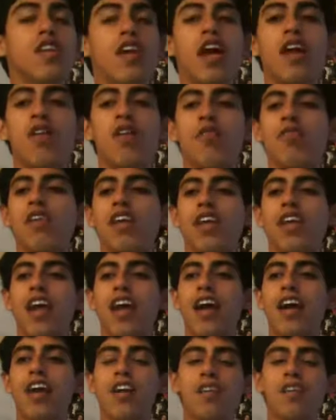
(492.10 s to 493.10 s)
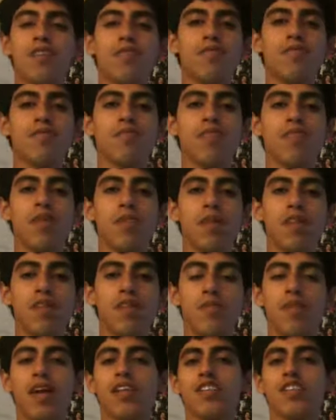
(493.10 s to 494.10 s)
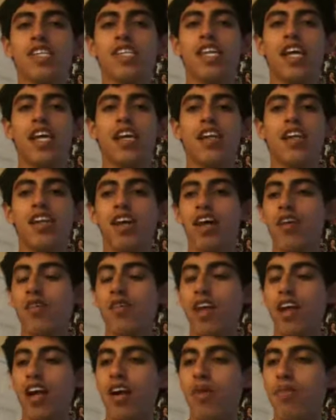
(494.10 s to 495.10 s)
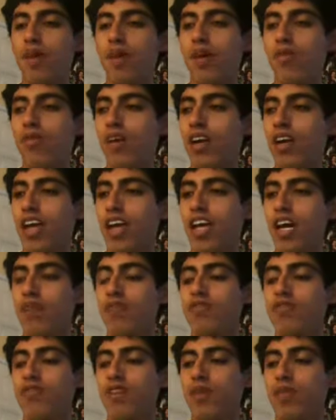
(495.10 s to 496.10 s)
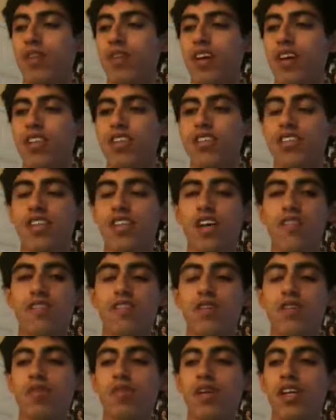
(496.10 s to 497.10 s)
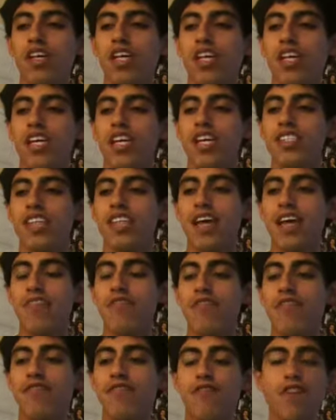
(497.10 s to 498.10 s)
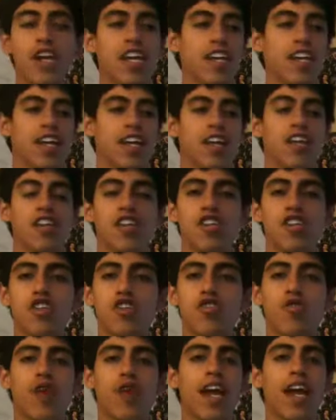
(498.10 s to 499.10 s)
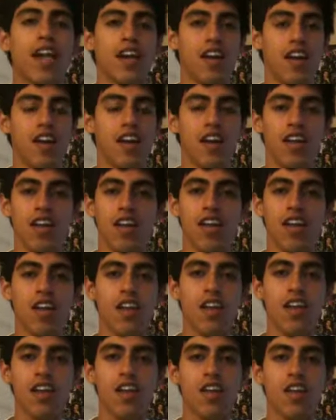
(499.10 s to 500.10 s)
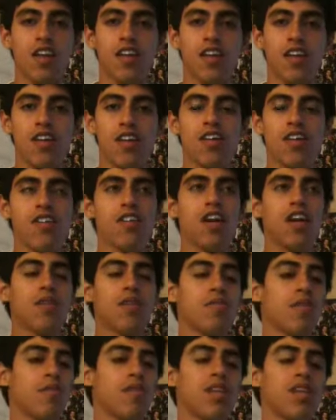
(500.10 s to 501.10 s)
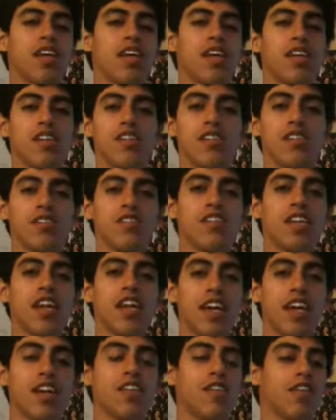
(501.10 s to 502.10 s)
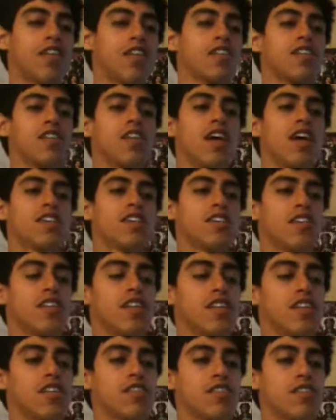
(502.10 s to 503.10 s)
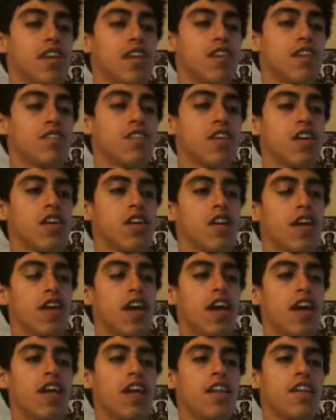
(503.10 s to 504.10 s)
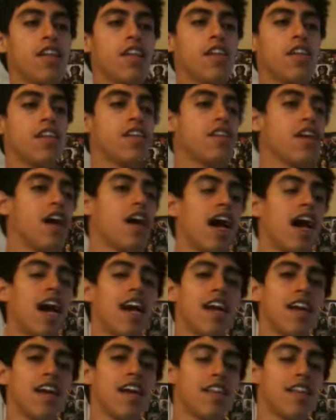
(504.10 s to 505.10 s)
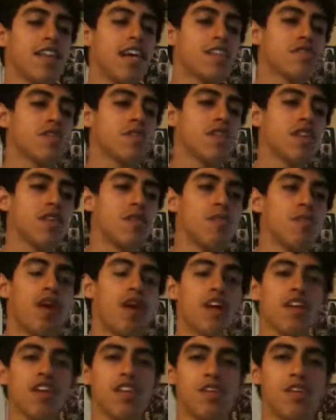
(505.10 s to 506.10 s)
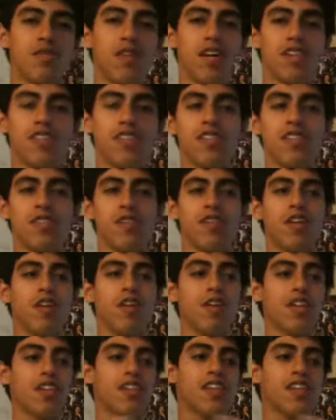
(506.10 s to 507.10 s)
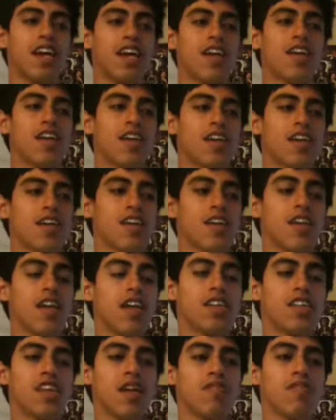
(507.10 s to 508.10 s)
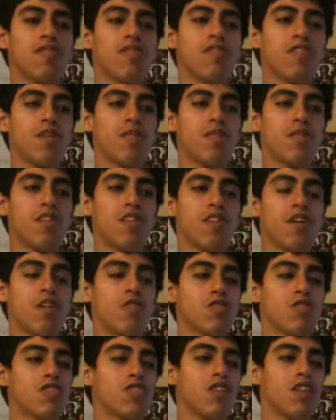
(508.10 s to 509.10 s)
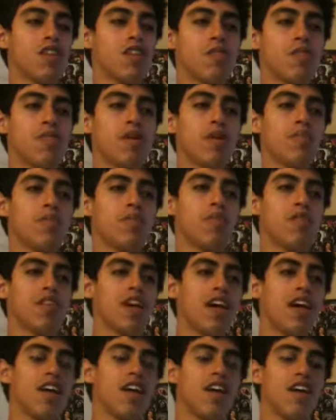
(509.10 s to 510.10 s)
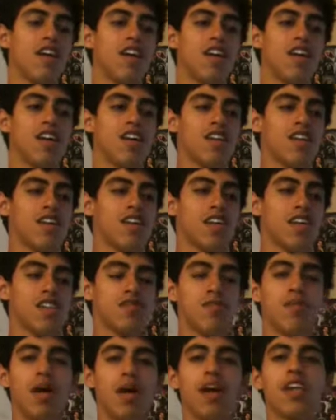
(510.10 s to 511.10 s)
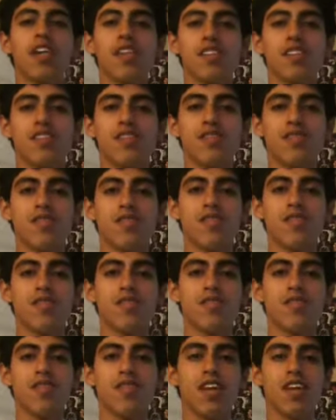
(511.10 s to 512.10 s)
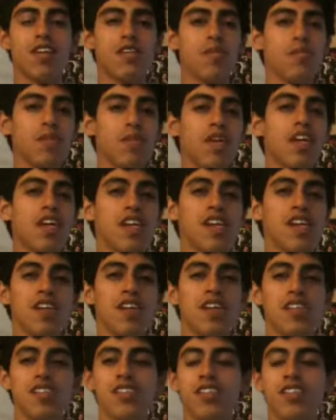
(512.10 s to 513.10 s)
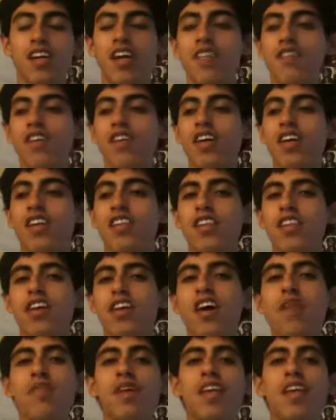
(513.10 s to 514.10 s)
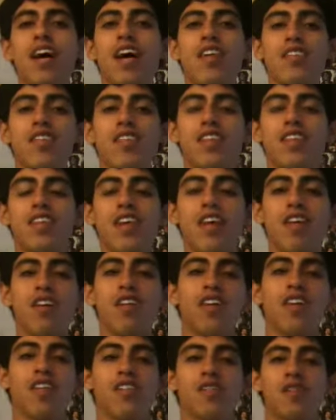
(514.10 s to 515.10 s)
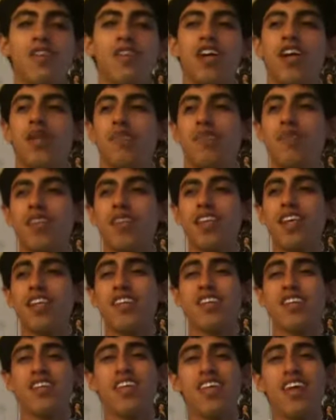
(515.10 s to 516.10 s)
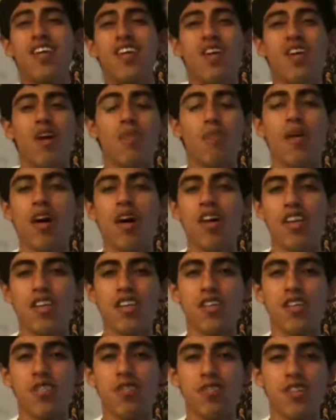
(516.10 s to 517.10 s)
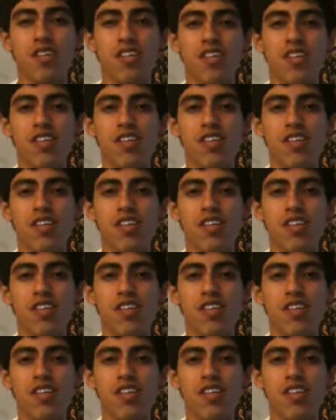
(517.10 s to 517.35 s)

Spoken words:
I don't really care about the man's skin. I don't care about where he comes from and all this stuff, dude, but he is a freaking traitor. You gotta be ridiculously ignorant to not see this, you guys. And to hide it, that's what they're marking you as. Notice that it's coming from those people that are his buddies in the media and stuff, coming out to try to put this guilt upon you.